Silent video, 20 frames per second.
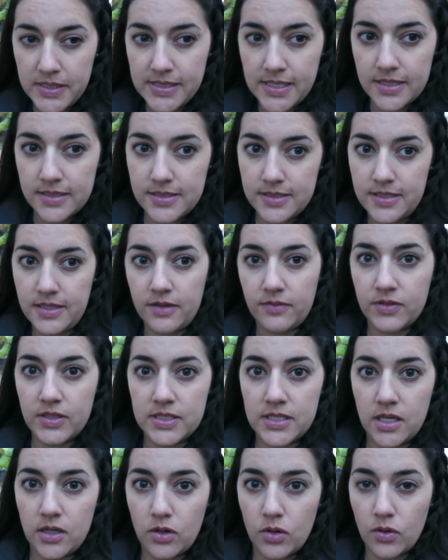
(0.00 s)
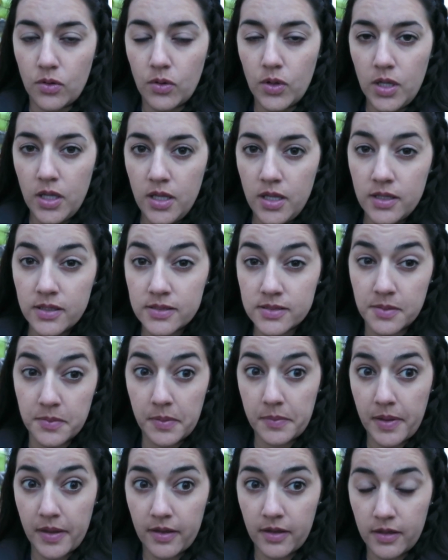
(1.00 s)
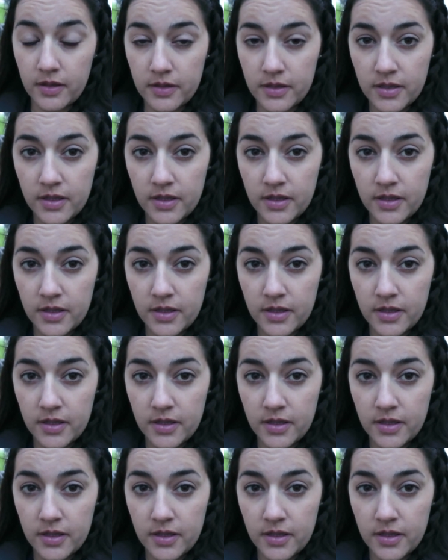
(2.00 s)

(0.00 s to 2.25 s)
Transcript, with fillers: be sensitive because I know some of my